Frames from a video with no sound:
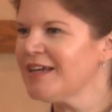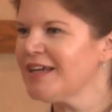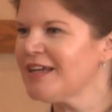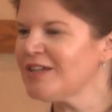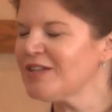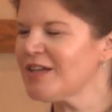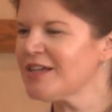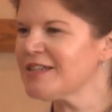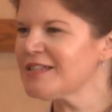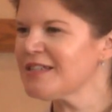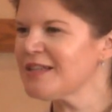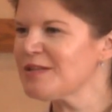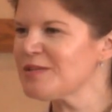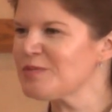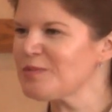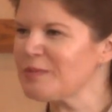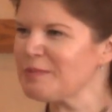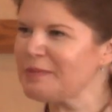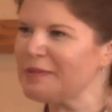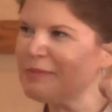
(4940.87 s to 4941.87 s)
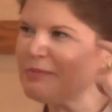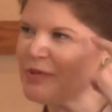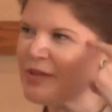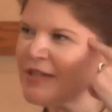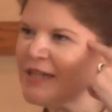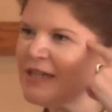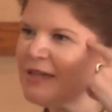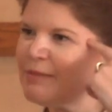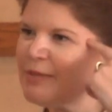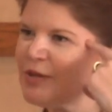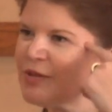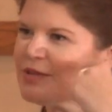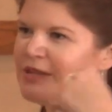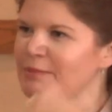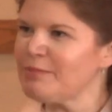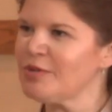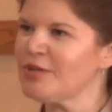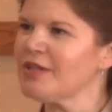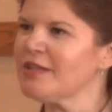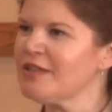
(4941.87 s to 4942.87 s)
And a lot of times what people think about,
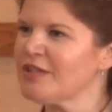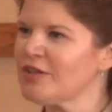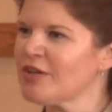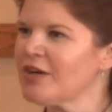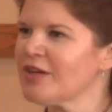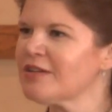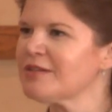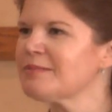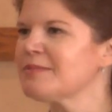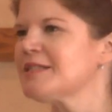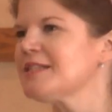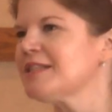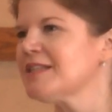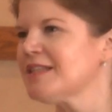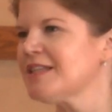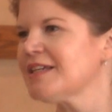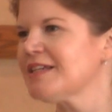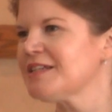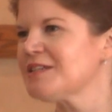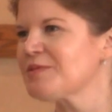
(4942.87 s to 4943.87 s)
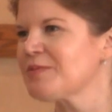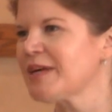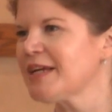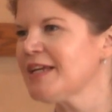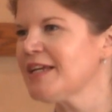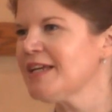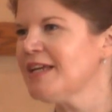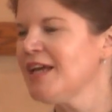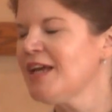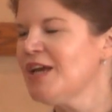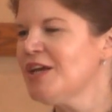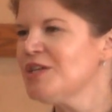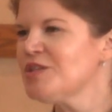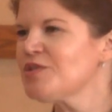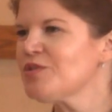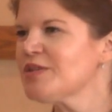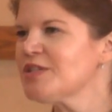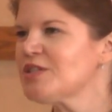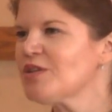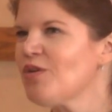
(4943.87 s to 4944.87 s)
they put on their arms and things, right?
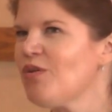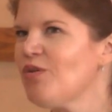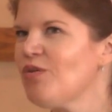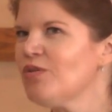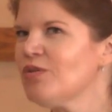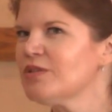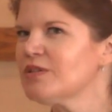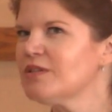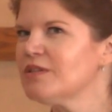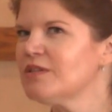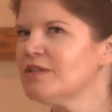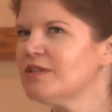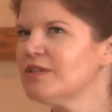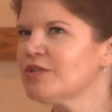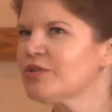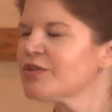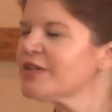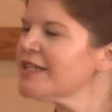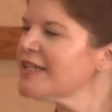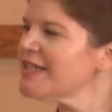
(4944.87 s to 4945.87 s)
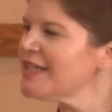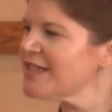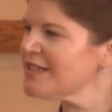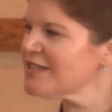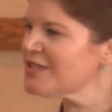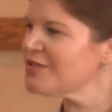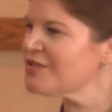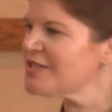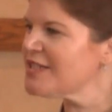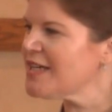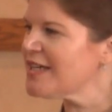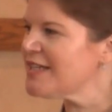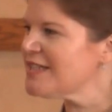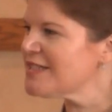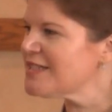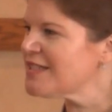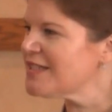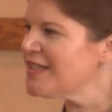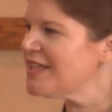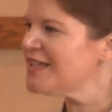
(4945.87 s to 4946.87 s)
So it's a whole learning
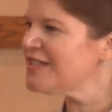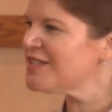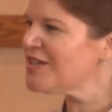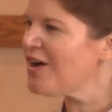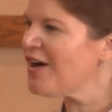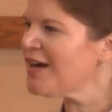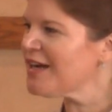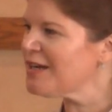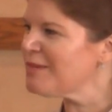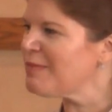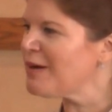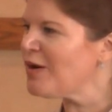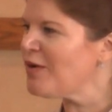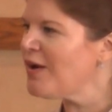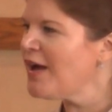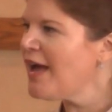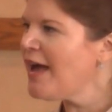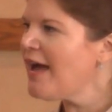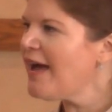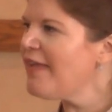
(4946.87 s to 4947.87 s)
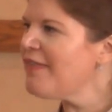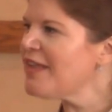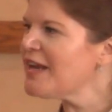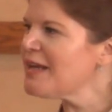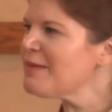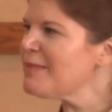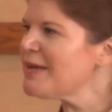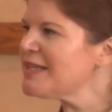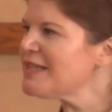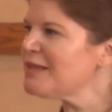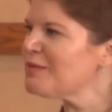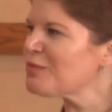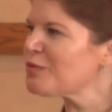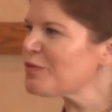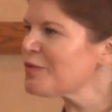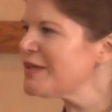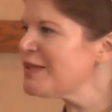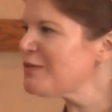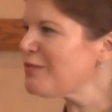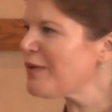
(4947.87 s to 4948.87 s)
exercise to then talk about. And then I make
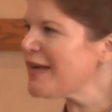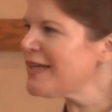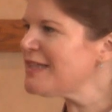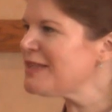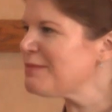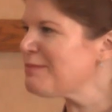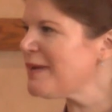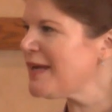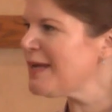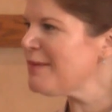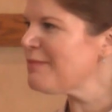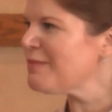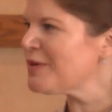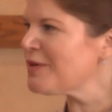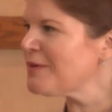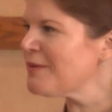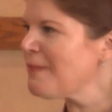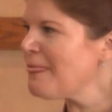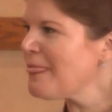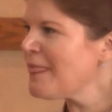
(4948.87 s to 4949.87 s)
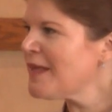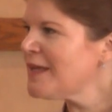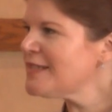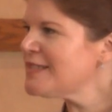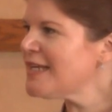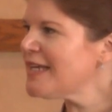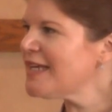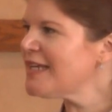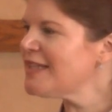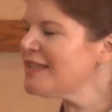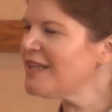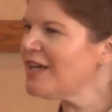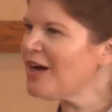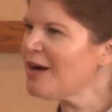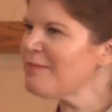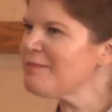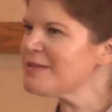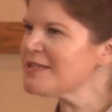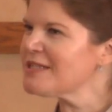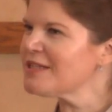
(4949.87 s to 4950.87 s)
them rewrite the paper, taking the
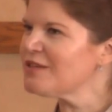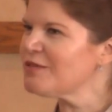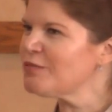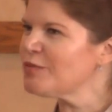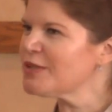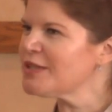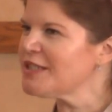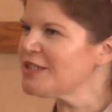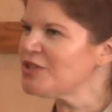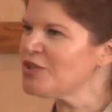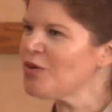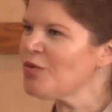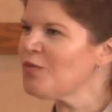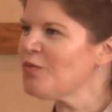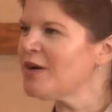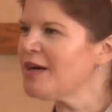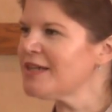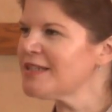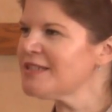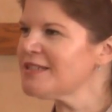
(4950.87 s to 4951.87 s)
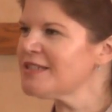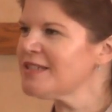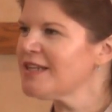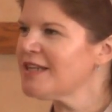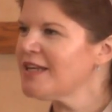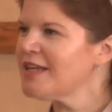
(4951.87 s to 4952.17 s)
opposite of what they don't want,